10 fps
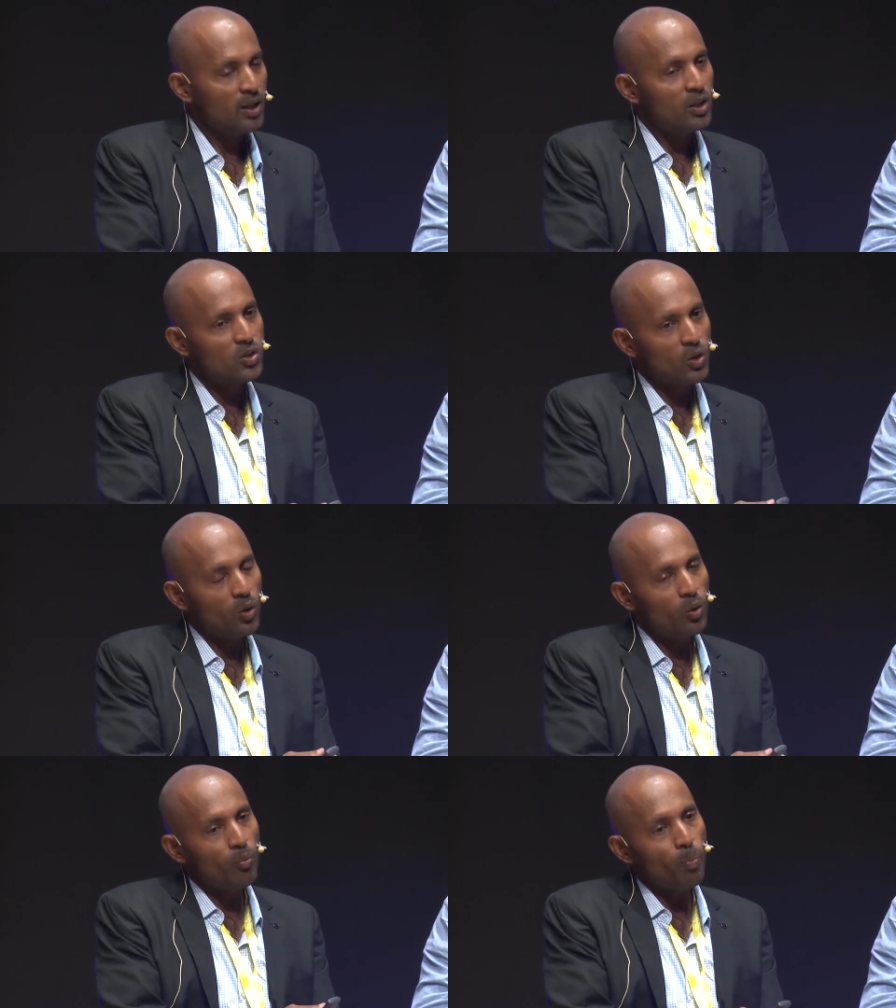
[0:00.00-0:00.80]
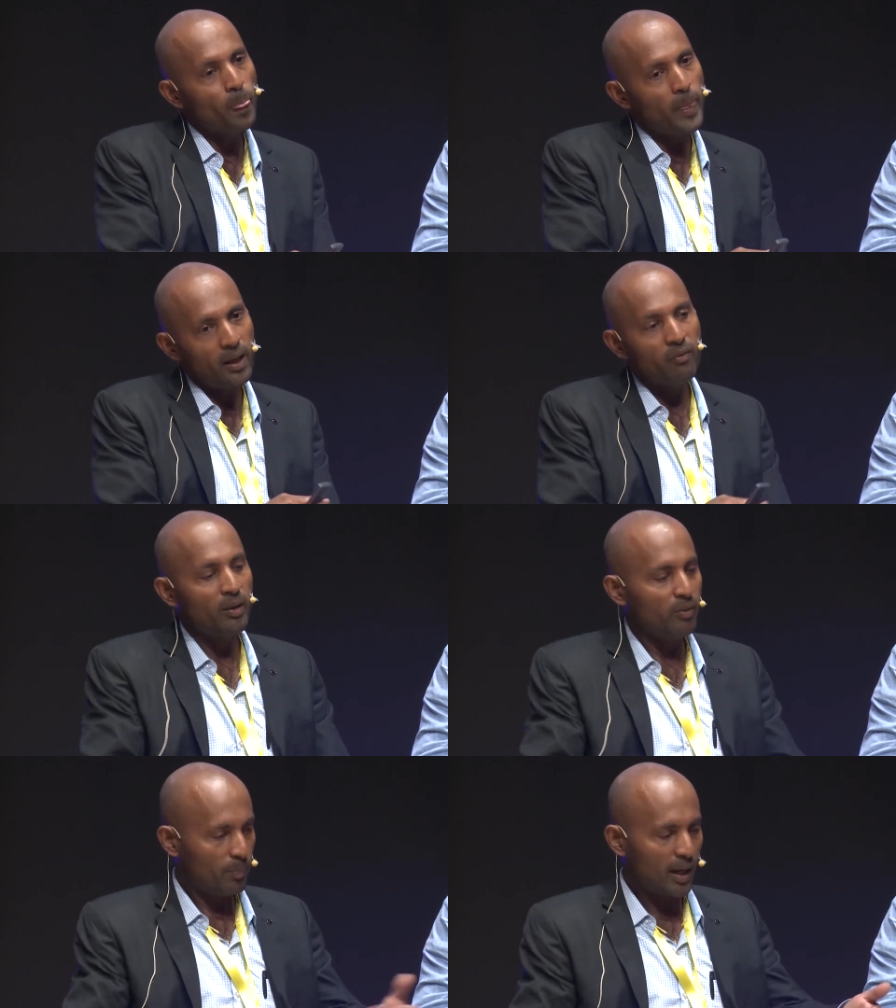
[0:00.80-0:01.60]
So then when
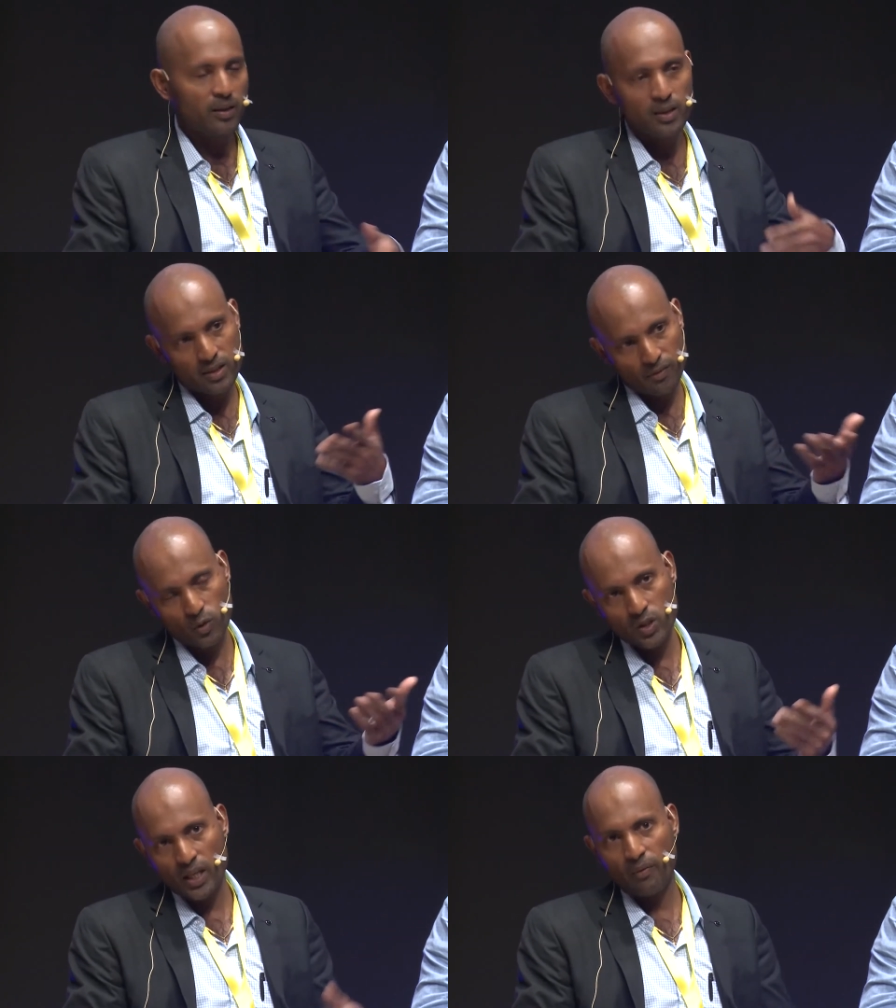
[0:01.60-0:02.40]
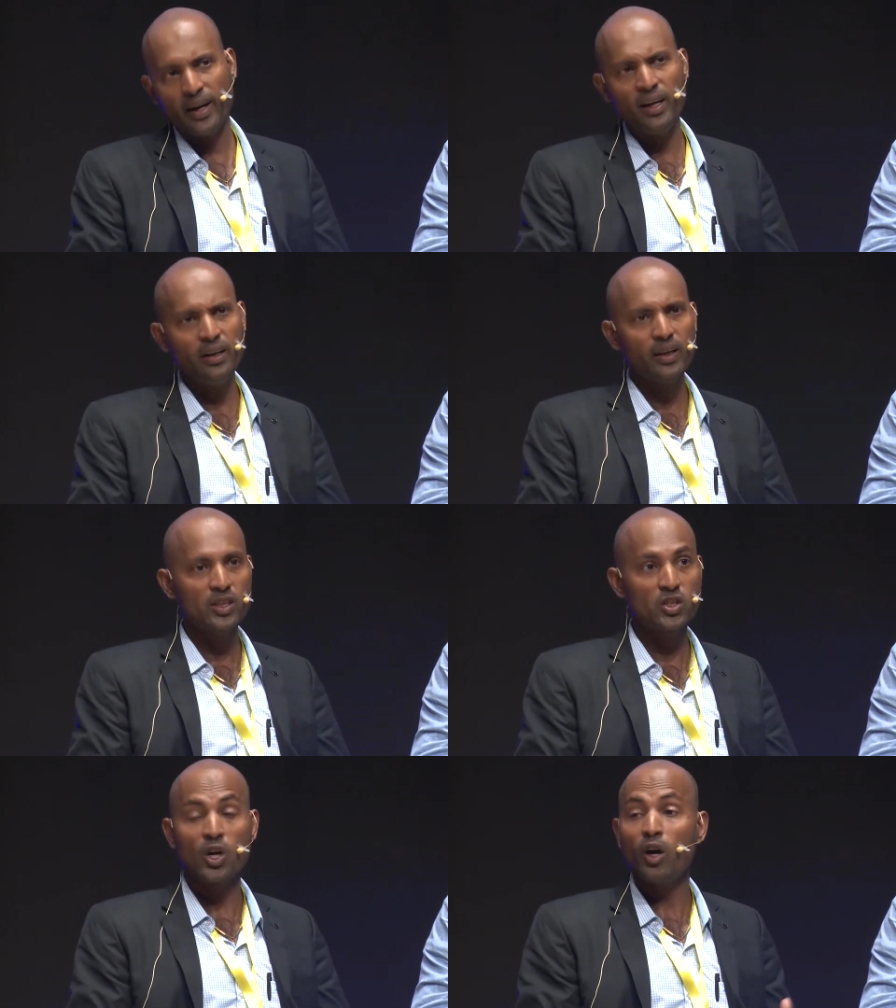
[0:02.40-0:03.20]
we planned this, of course, I
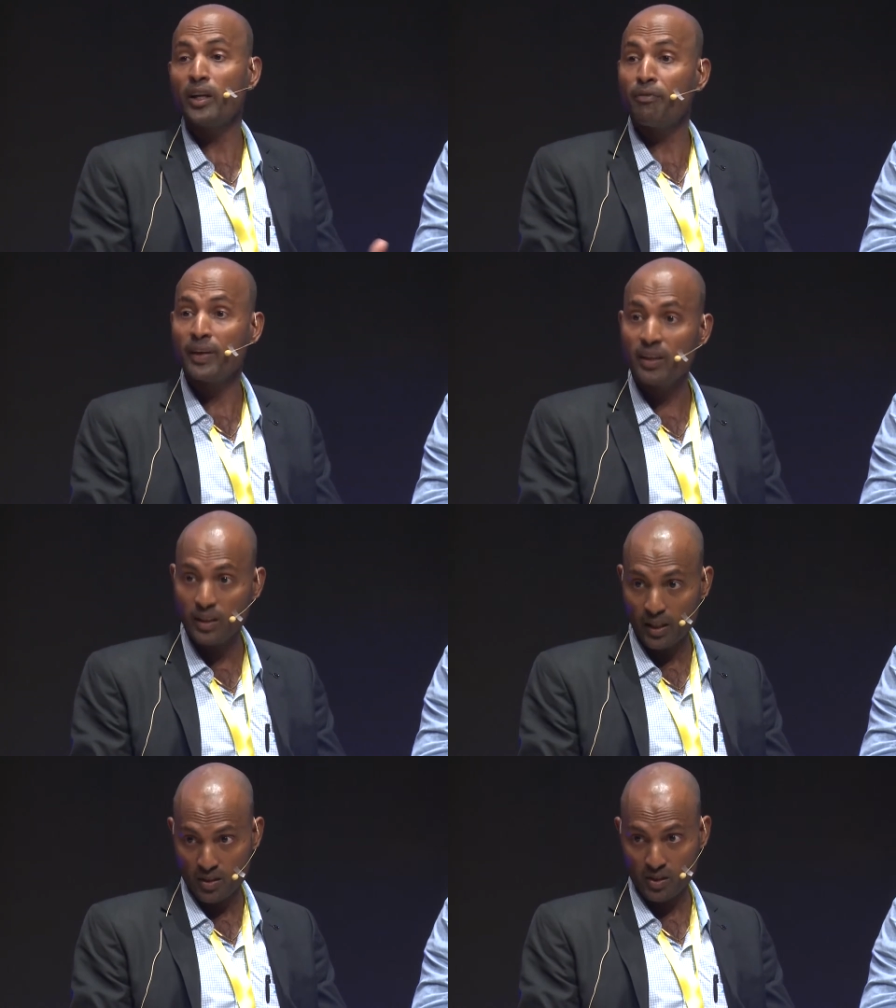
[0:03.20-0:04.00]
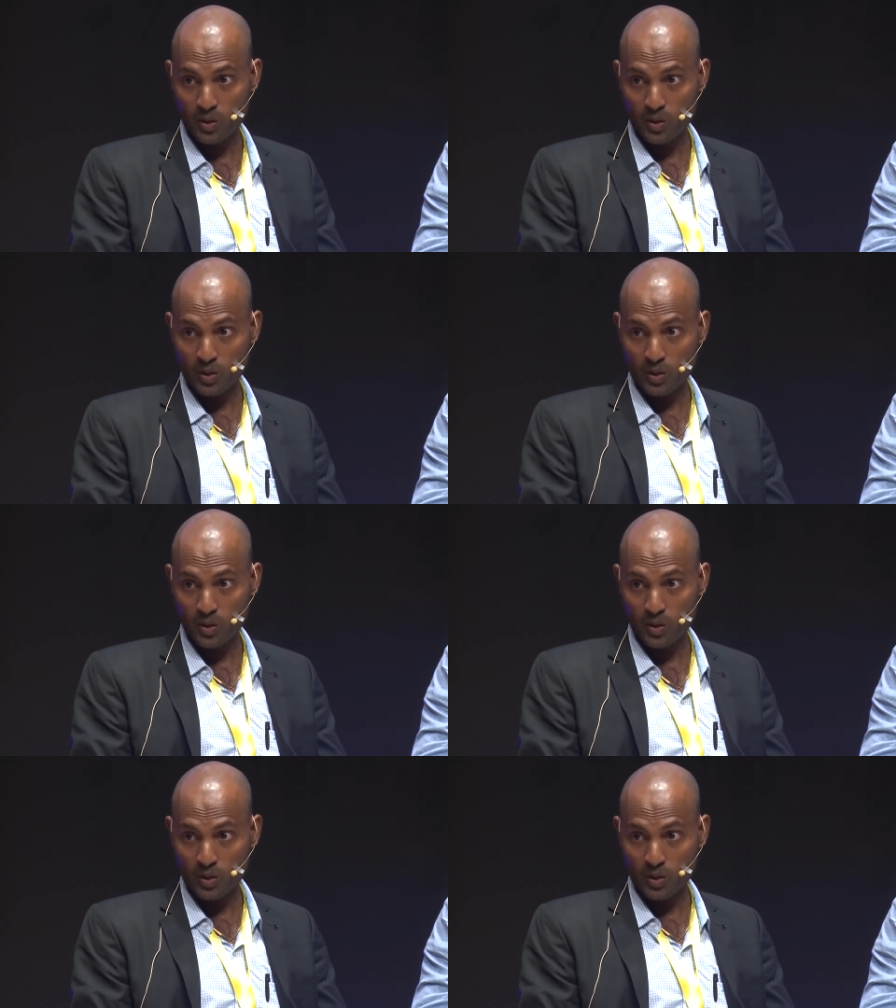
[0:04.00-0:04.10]
saw different things,